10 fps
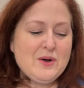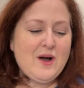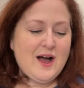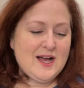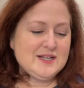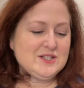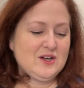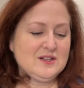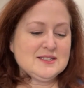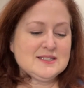High
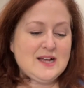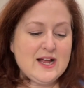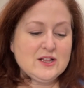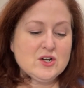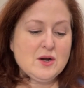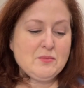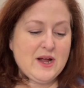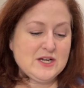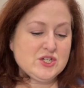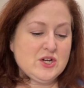doll, Skylar
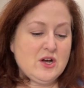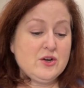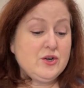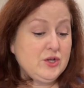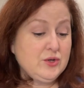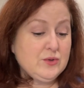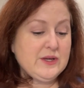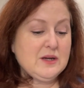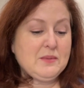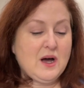Bradshaw, new
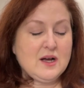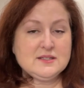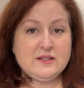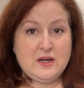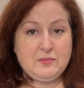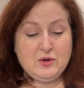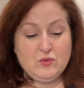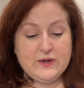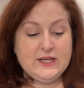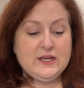in box, and then I put
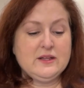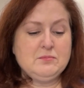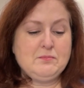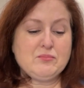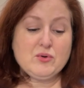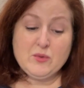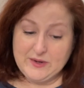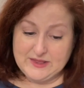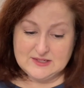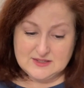Reed in
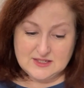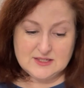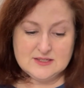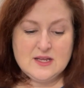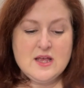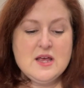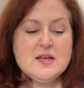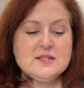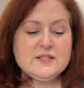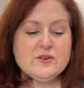parentheses.
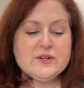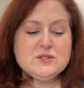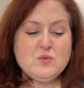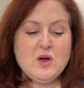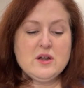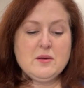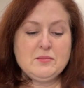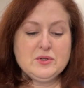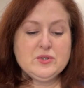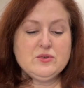Series 1
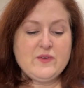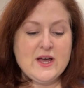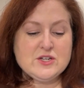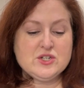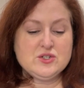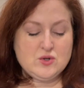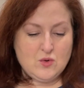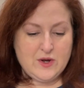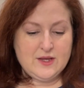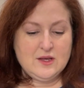blue fashion
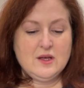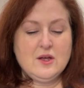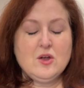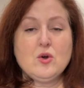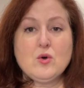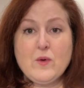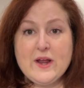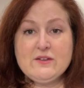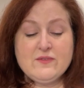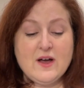toy.
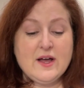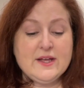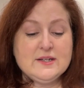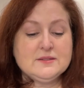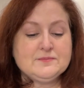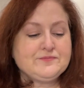Great find.